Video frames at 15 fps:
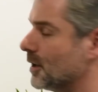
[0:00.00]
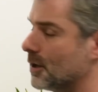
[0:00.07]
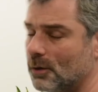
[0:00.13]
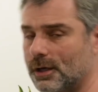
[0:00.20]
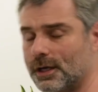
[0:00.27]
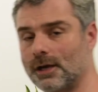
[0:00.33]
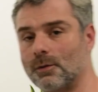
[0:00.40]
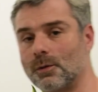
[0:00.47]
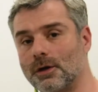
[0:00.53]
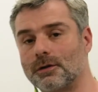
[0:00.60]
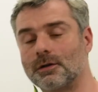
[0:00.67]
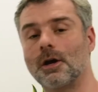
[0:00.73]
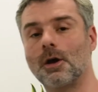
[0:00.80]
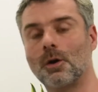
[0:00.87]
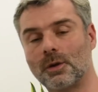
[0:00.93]
new
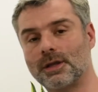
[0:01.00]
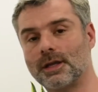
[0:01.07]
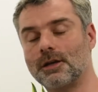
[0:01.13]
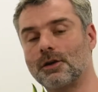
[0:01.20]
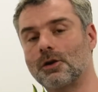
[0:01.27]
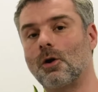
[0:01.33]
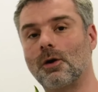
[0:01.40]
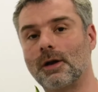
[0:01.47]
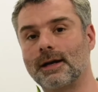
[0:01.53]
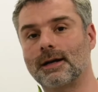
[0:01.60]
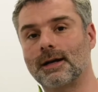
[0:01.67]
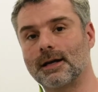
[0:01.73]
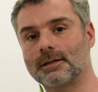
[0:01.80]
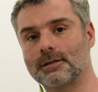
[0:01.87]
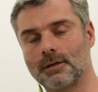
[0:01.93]
keyword within your calling
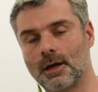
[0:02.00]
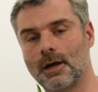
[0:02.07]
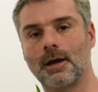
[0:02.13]
class.